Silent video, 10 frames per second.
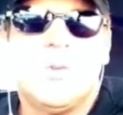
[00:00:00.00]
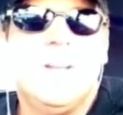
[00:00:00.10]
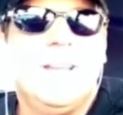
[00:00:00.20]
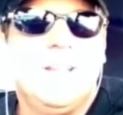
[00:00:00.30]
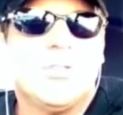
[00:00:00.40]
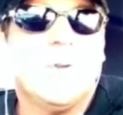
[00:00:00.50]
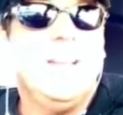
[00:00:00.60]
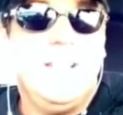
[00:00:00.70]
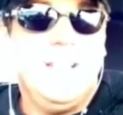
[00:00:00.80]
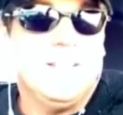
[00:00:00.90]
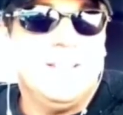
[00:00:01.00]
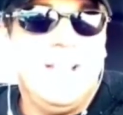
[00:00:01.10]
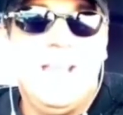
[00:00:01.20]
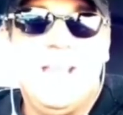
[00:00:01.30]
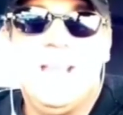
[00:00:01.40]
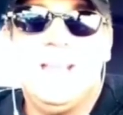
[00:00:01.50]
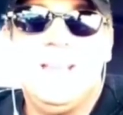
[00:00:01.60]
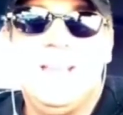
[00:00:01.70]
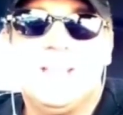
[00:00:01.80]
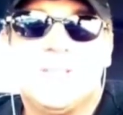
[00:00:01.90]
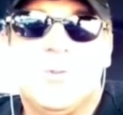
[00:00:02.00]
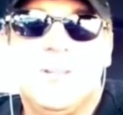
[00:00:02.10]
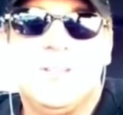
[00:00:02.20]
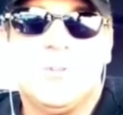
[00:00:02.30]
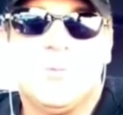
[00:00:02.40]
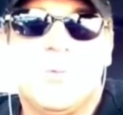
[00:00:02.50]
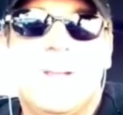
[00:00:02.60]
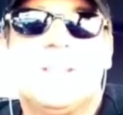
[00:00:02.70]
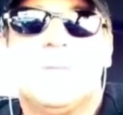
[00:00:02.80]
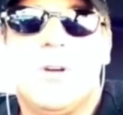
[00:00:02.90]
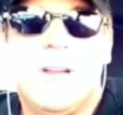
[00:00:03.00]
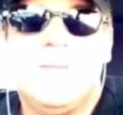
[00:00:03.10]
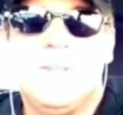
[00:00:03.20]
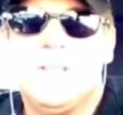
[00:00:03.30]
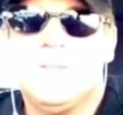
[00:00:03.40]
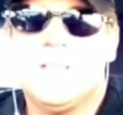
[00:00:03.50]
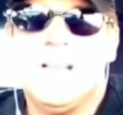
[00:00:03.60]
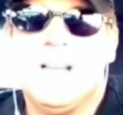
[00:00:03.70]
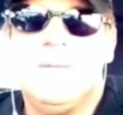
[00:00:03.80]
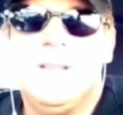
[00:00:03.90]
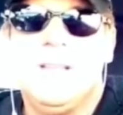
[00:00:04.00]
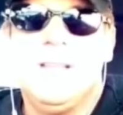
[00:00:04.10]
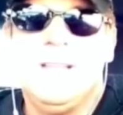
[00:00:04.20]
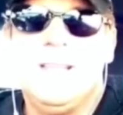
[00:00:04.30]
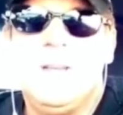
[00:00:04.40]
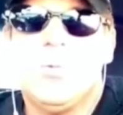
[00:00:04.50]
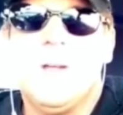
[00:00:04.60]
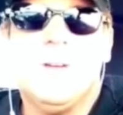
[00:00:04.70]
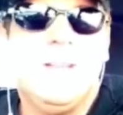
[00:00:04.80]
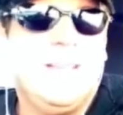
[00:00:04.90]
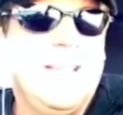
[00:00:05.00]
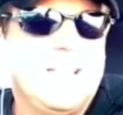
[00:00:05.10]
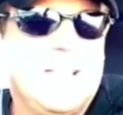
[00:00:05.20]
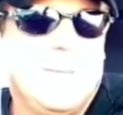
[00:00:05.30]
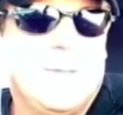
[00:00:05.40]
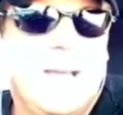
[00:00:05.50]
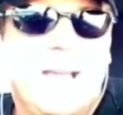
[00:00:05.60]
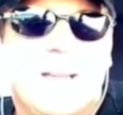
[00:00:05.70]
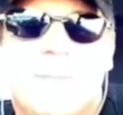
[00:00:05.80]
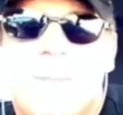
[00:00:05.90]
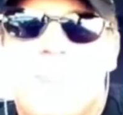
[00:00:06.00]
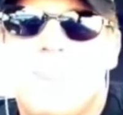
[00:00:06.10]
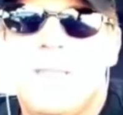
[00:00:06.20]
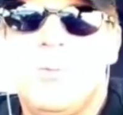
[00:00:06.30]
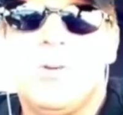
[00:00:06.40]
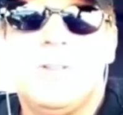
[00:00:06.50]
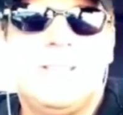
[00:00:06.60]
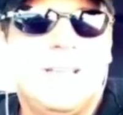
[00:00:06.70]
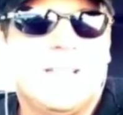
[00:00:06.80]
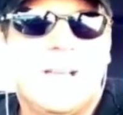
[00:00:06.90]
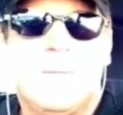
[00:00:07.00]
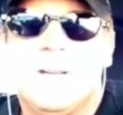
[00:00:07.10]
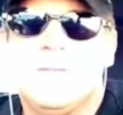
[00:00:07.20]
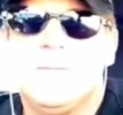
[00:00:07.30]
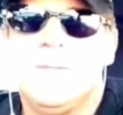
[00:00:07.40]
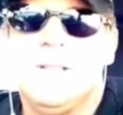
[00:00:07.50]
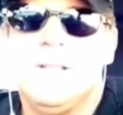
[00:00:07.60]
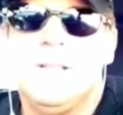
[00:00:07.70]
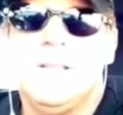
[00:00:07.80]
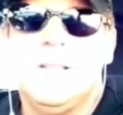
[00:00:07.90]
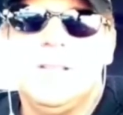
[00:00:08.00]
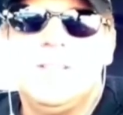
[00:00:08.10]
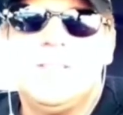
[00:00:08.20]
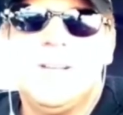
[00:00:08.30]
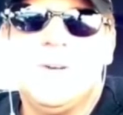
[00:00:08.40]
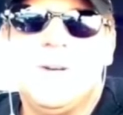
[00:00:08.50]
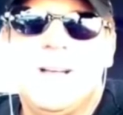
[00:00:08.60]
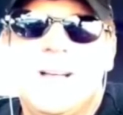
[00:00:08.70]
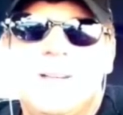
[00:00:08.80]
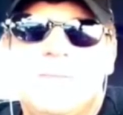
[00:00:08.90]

trendy, and it's going to raise the bar every single time. They rarely take steps back. They rarely take time off. So